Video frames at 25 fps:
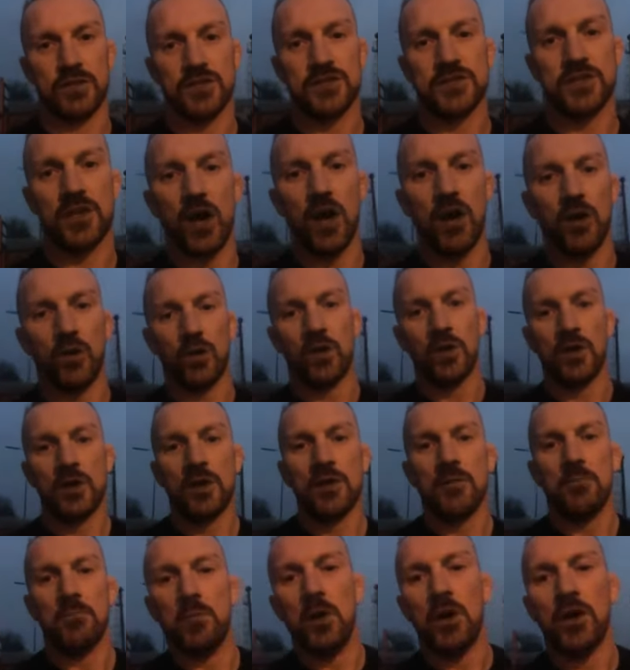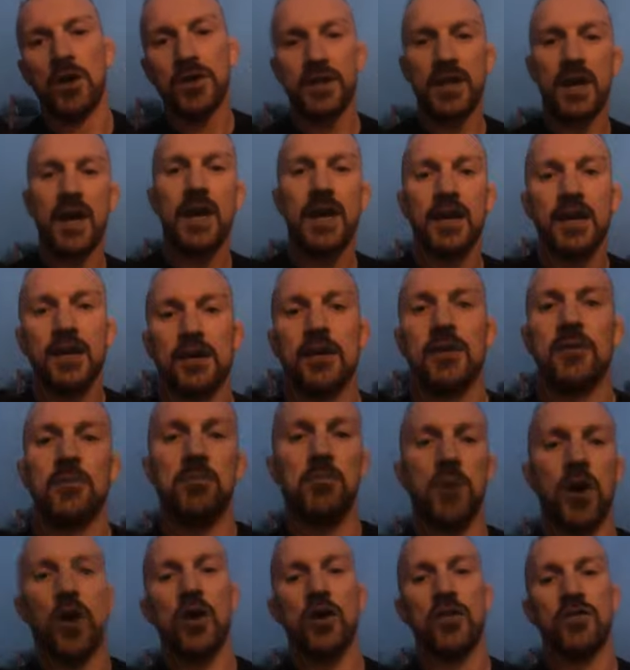So, Monday,
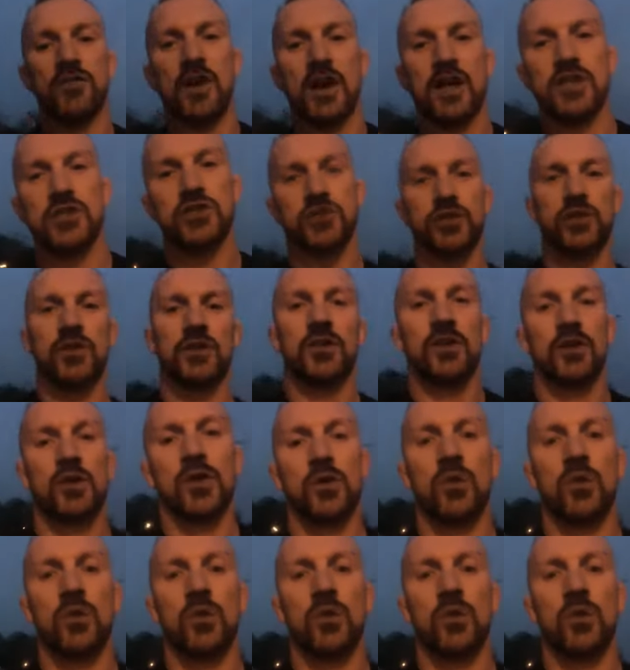motivation.